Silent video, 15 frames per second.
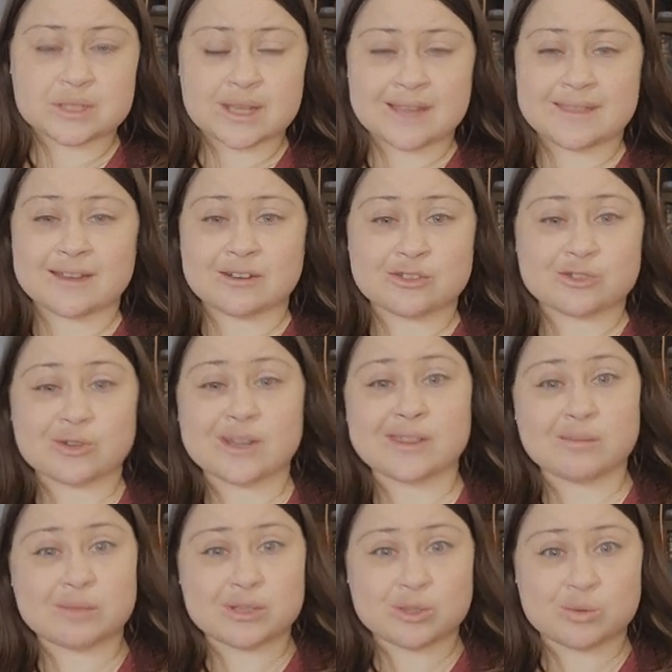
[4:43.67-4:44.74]
and then I'll strain
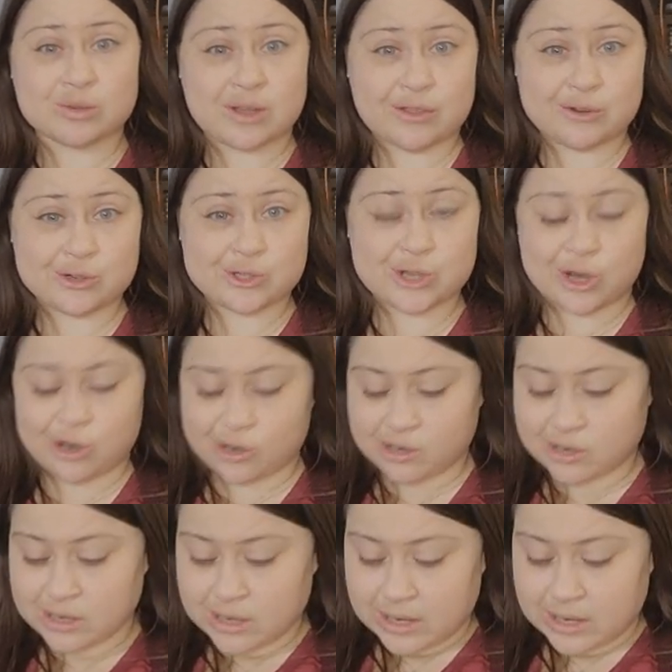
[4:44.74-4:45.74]
them into another jar.